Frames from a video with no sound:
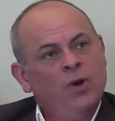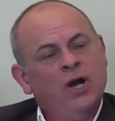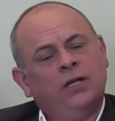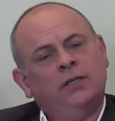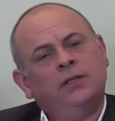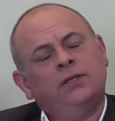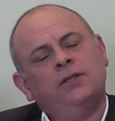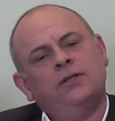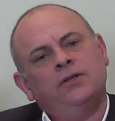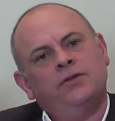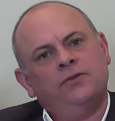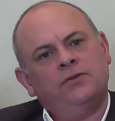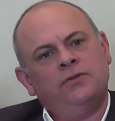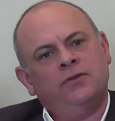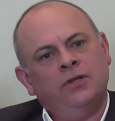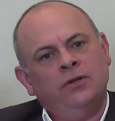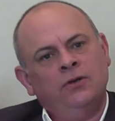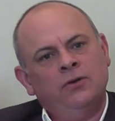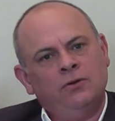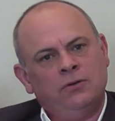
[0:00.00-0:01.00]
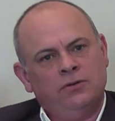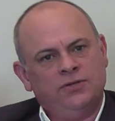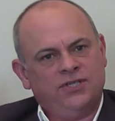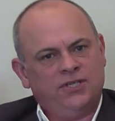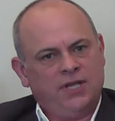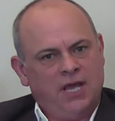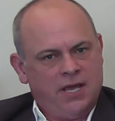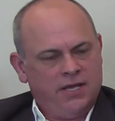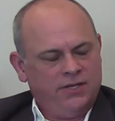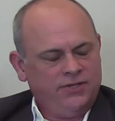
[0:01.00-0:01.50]
Well, the law
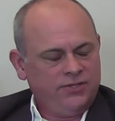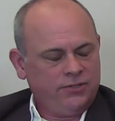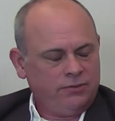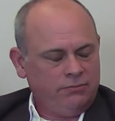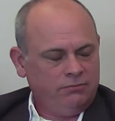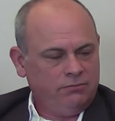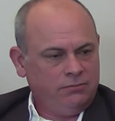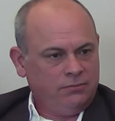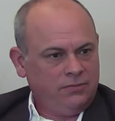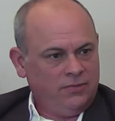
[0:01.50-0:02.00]
says